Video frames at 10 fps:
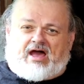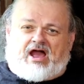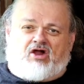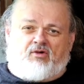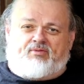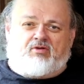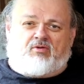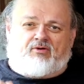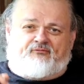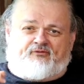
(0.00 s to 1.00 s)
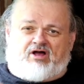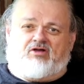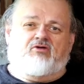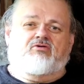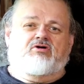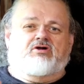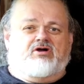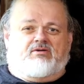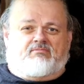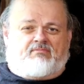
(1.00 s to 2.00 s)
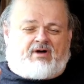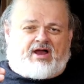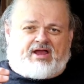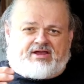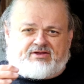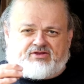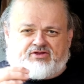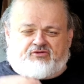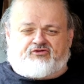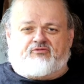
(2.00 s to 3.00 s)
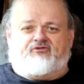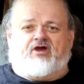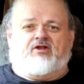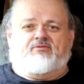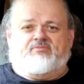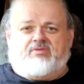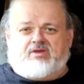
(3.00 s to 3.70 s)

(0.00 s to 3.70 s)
I hope you will follow my YouTube channel,